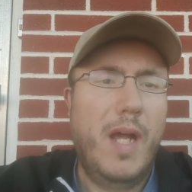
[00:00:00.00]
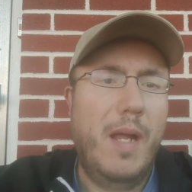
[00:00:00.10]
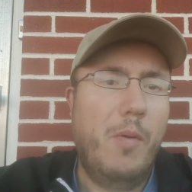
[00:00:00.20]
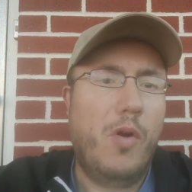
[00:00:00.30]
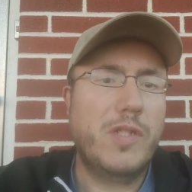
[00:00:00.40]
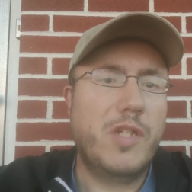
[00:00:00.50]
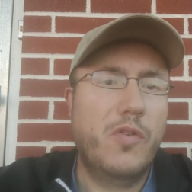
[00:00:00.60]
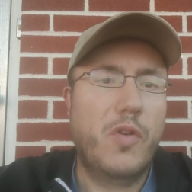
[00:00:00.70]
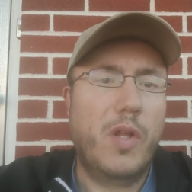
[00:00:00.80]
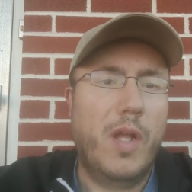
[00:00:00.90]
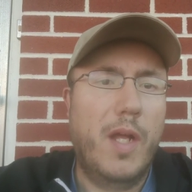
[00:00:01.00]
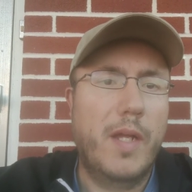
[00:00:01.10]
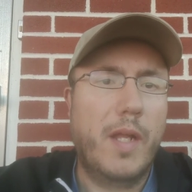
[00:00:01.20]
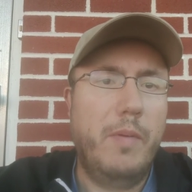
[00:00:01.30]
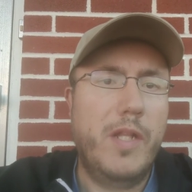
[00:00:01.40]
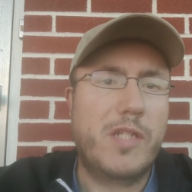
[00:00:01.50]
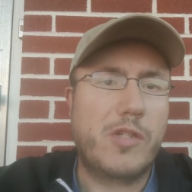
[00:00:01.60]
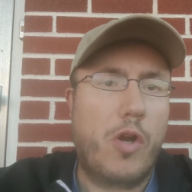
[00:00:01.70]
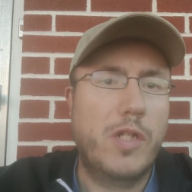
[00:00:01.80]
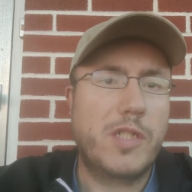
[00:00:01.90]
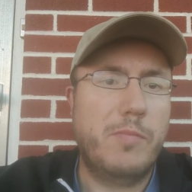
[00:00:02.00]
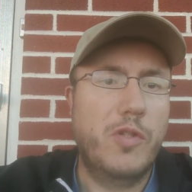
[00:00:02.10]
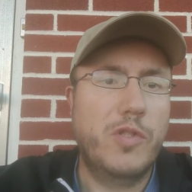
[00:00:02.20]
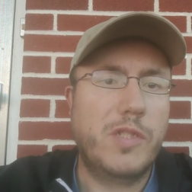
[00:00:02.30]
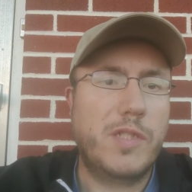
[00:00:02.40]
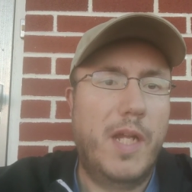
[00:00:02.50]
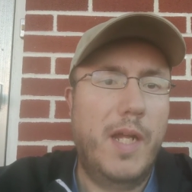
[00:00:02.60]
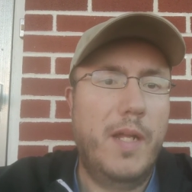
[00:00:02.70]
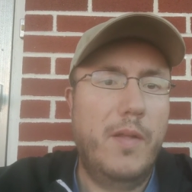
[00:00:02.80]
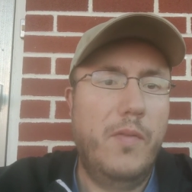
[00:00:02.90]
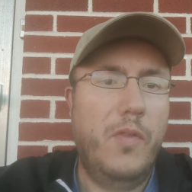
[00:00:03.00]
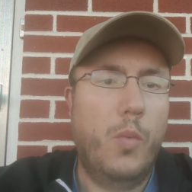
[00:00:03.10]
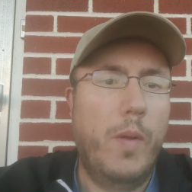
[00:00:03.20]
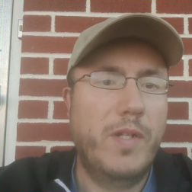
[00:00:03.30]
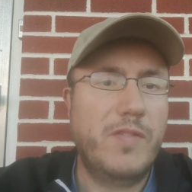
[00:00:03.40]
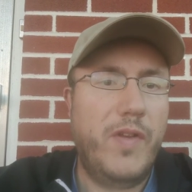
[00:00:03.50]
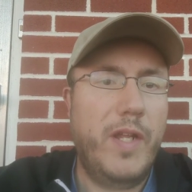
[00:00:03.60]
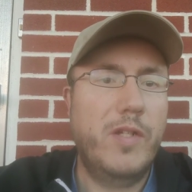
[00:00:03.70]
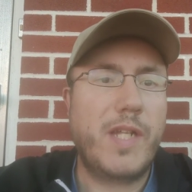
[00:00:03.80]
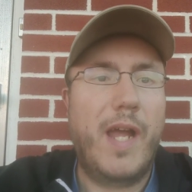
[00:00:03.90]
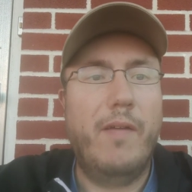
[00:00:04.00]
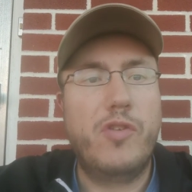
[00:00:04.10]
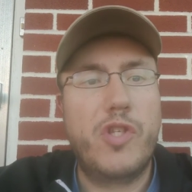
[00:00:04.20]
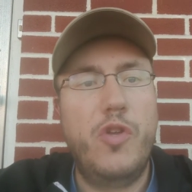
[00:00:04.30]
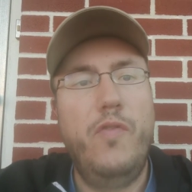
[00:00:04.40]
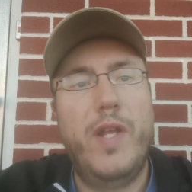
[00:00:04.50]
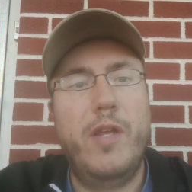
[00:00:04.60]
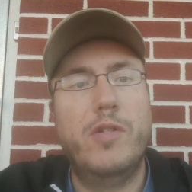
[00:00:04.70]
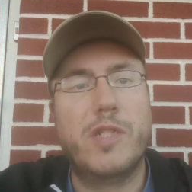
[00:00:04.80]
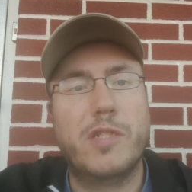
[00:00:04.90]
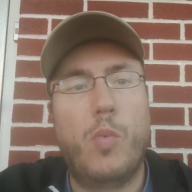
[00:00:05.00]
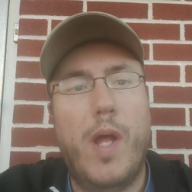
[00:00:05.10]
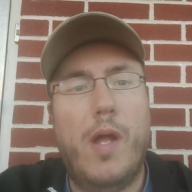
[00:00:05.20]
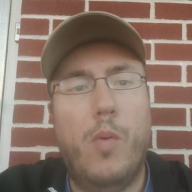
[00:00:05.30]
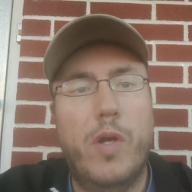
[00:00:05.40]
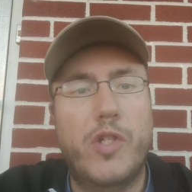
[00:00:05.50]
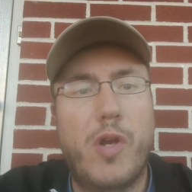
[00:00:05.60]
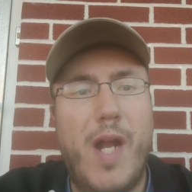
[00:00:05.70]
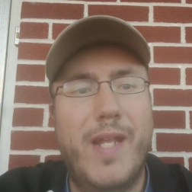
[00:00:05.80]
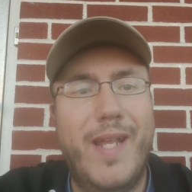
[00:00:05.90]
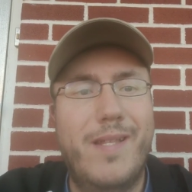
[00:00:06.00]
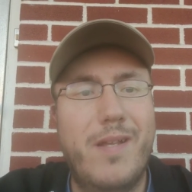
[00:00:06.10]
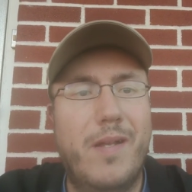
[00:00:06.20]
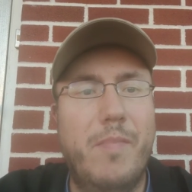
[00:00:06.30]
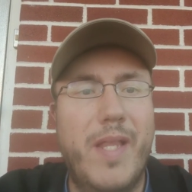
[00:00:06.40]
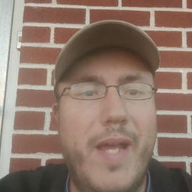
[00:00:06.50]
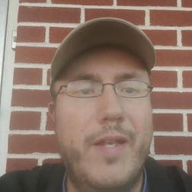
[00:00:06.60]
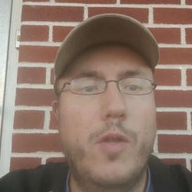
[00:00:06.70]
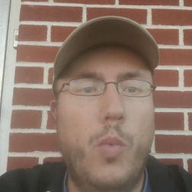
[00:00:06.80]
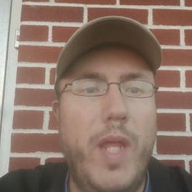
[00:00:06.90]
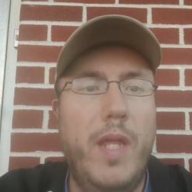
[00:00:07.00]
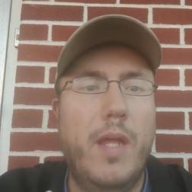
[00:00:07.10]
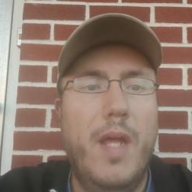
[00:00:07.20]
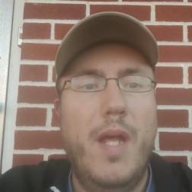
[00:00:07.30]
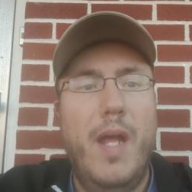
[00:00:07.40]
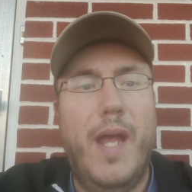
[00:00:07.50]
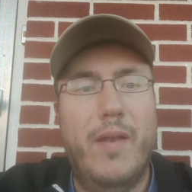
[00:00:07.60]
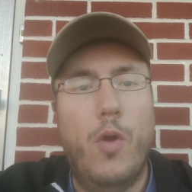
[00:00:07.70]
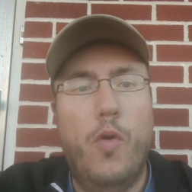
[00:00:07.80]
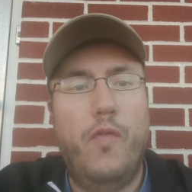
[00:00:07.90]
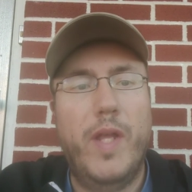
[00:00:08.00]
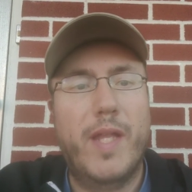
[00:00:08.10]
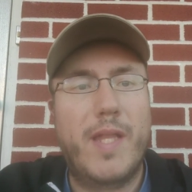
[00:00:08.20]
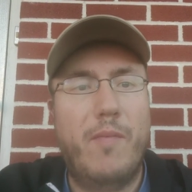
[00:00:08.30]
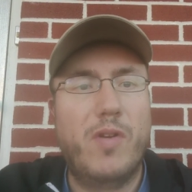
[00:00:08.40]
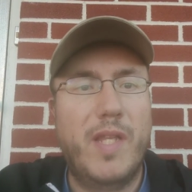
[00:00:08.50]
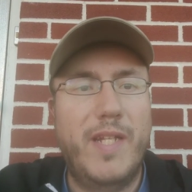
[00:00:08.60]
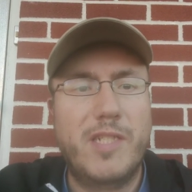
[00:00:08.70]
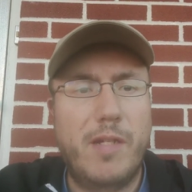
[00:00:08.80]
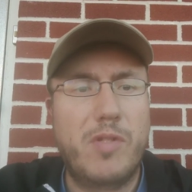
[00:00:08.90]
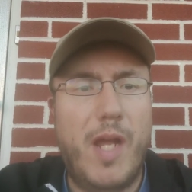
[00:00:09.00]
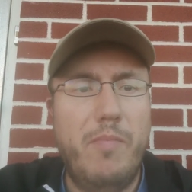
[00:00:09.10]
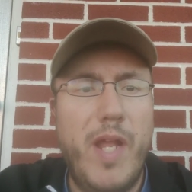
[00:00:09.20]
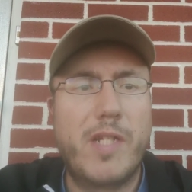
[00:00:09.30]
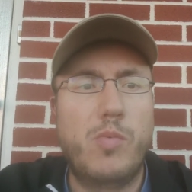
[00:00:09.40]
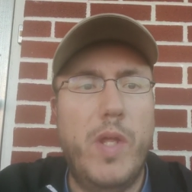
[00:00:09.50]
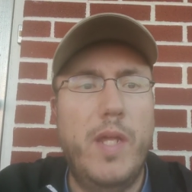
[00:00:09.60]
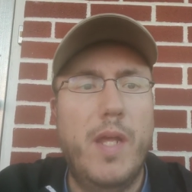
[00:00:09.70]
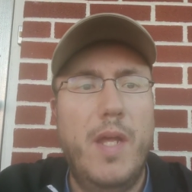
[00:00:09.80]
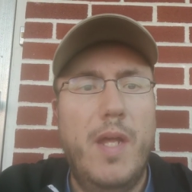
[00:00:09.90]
I'm also uh, going to be starting some of those uh, the women's videos. I have two videos as well. I want to try to get done by the end of the week and hopefully get them released sometime next week.